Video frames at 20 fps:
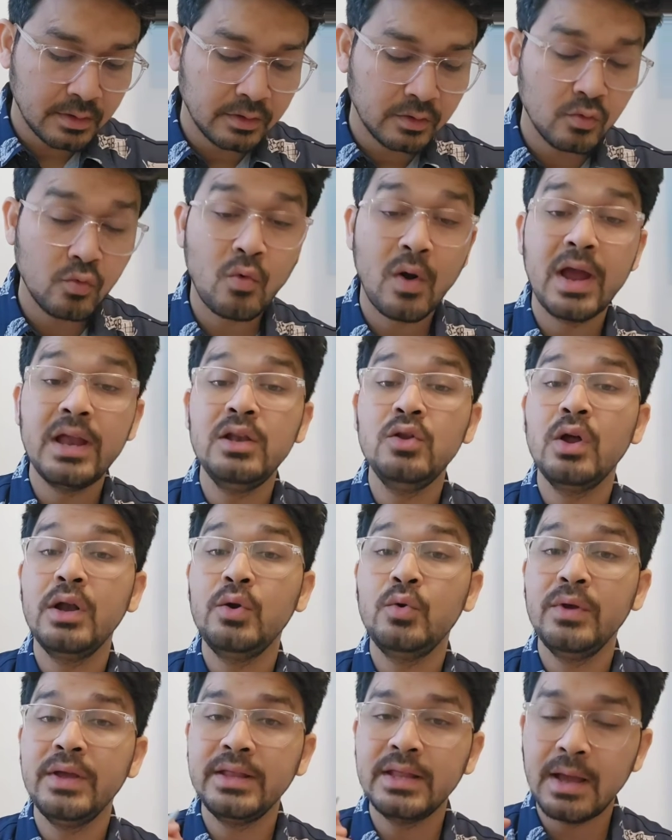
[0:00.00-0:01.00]
So while you
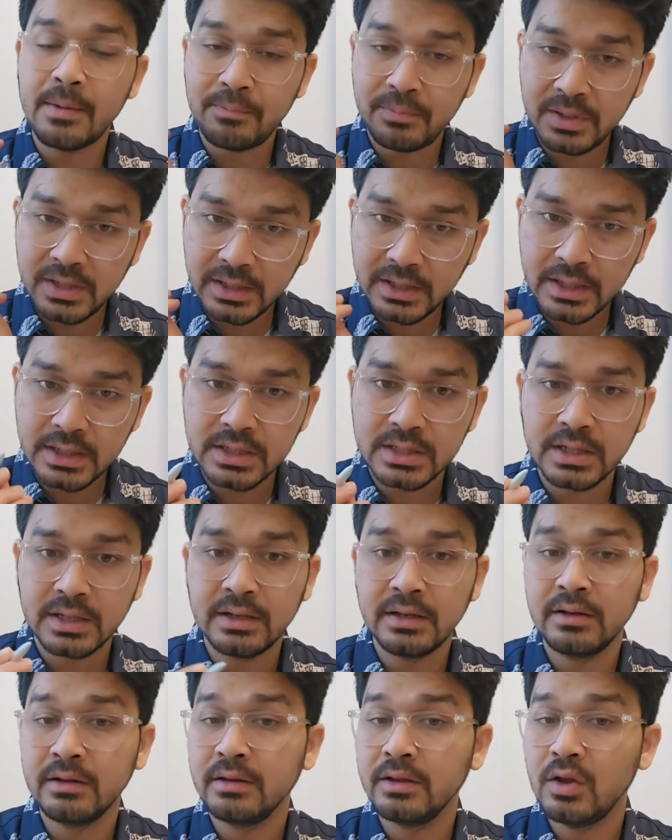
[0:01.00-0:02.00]
are doing the
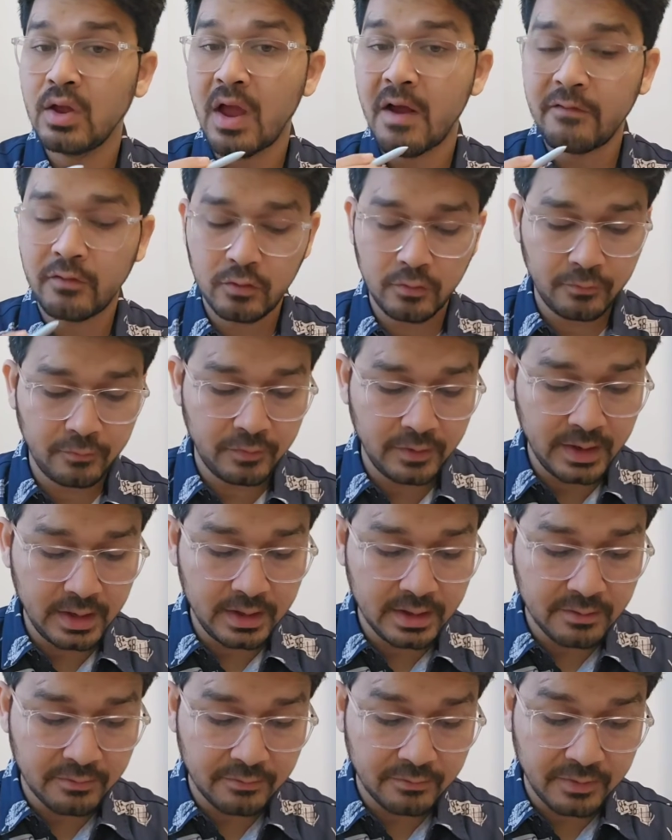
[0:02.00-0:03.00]
application, you have to
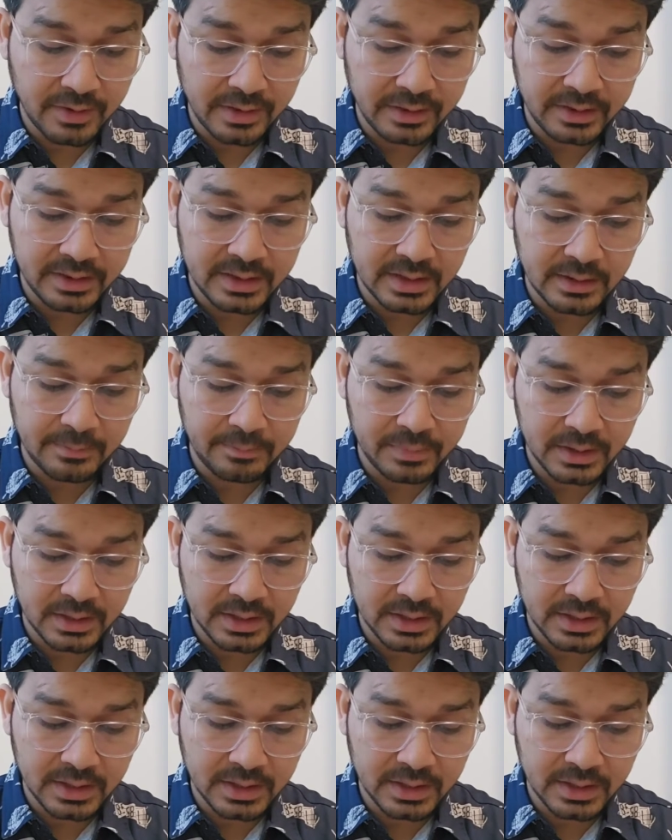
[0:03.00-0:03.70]
fee the first year